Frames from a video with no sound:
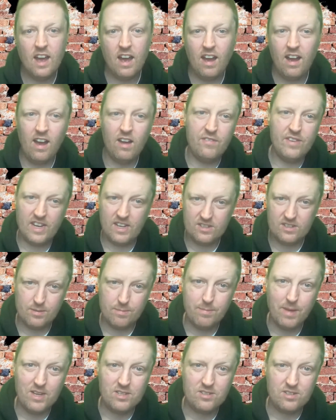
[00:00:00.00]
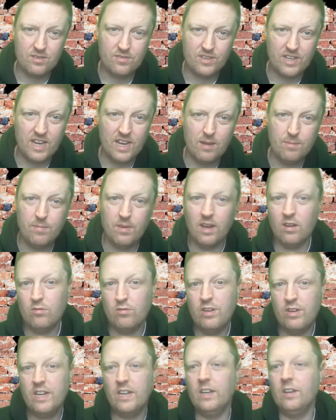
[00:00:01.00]
I think it's a massive game. I
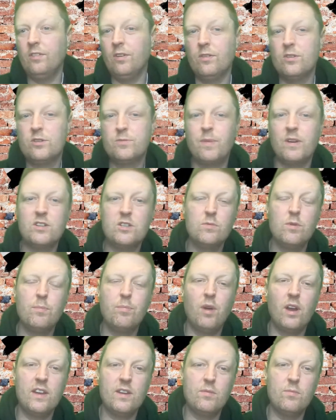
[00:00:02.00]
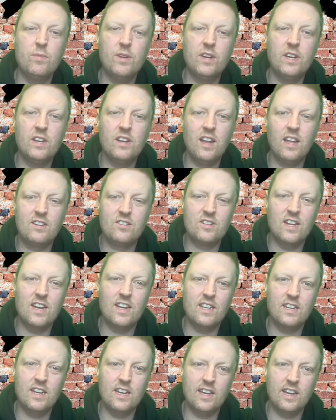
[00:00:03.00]
really do, especially with Brighton winning last
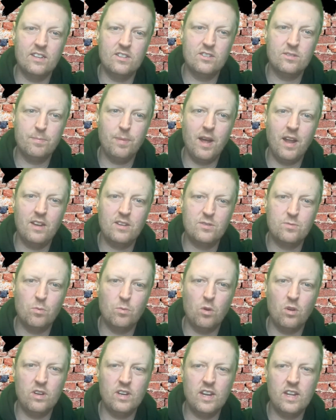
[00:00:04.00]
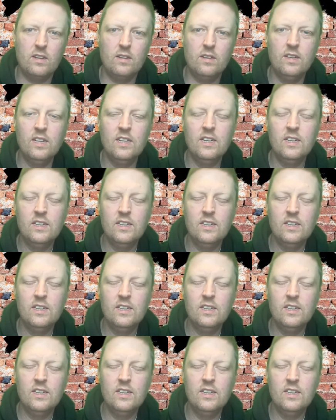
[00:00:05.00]
night against Palace 1-0.